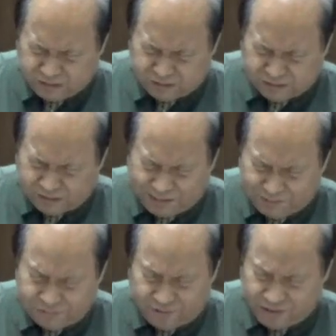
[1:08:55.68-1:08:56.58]

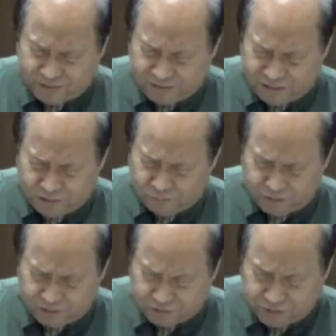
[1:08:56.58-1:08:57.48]
clarified in our
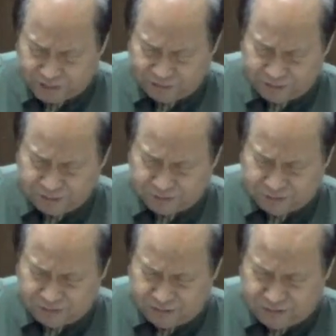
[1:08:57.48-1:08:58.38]
understanding
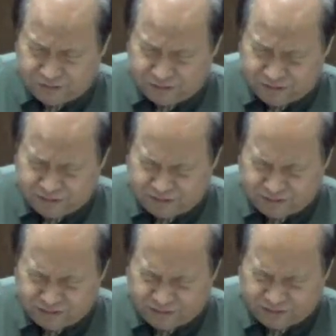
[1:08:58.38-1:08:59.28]

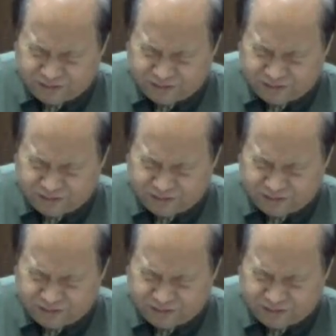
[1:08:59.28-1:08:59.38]
and